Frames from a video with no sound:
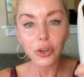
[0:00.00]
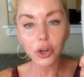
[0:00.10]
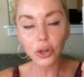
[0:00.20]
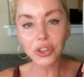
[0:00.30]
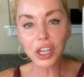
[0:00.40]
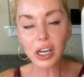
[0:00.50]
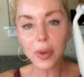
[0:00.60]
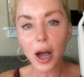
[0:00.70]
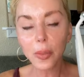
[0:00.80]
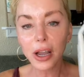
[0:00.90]
The good thing
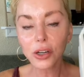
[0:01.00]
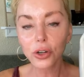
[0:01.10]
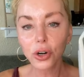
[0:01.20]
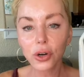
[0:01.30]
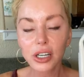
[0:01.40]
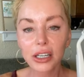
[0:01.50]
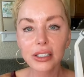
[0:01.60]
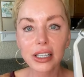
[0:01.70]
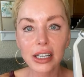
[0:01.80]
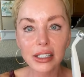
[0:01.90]
about microcurrent
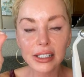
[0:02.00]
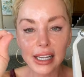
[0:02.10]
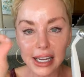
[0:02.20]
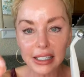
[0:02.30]
is it's